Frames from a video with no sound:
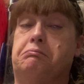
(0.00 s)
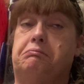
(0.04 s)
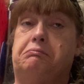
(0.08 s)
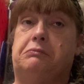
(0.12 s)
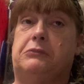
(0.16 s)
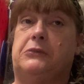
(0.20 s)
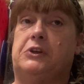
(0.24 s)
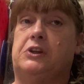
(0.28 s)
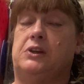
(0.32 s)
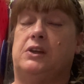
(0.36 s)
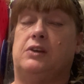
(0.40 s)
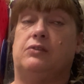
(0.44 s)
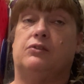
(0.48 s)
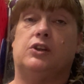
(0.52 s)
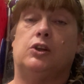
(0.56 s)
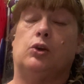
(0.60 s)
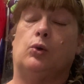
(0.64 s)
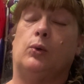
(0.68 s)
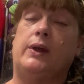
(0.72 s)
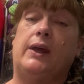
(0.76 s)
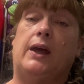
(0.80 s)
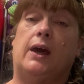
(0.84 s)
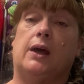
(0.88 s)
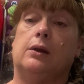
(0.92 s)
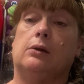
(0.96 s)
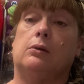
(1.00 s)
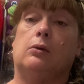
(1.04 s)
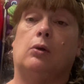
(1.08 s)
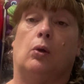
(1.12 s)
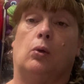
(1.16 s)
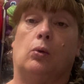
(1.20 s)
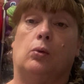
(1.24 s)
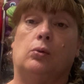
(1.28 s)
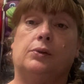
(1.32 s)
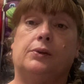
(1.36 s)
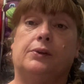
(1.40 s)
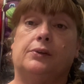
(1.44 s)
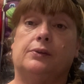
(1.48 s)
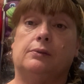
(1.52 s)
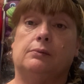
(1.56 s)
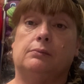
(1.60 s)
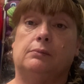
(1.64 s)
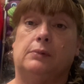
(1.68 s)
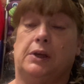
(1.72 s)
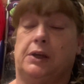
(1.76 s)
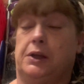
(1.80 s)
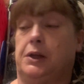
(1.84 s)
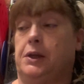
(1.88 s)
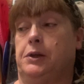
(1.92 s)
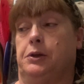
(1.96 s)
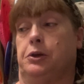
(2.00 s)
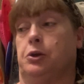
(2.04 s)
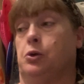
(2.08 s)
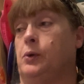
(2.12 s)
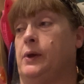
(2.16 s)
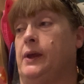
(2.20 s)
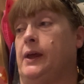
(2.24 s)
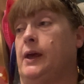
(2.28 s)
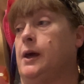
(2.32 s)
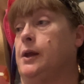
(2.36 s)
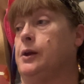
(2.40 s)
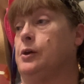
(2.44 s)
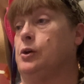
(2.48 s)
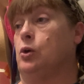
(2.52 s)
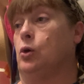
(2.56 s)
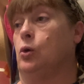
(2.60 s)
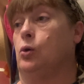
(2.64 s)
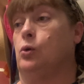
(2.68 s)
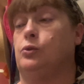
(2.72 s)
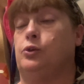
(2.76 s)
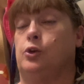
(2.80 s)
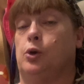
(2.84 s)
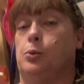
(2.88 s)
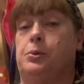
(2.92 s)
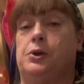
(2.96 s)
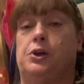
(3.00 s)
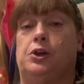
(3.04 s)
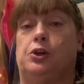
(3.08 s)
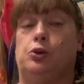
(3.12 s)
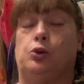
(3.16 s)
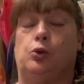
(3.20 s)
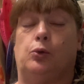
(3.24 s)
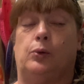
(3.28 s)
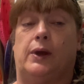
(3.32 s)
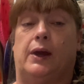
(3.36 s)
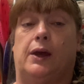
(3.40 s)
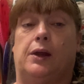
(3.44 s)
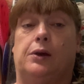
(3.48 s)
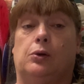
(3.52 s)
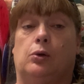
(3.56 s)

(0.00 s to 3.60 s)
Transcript: Didn't even know he had a cold. He didn't know he had a cold. Nobody knew he had a